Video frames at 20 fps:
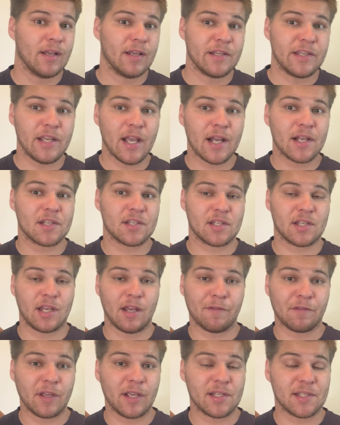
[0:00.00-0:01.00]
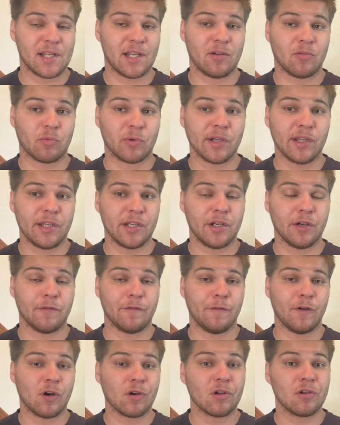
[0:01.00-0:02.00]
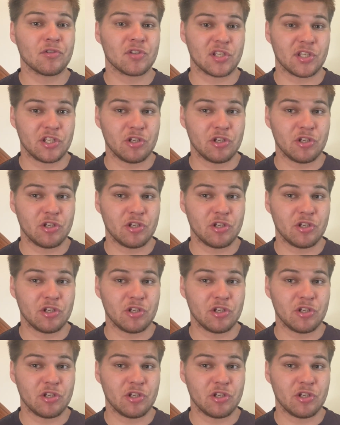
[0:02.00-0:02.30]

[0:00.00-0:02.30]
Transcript: Yes, if they send really good photos,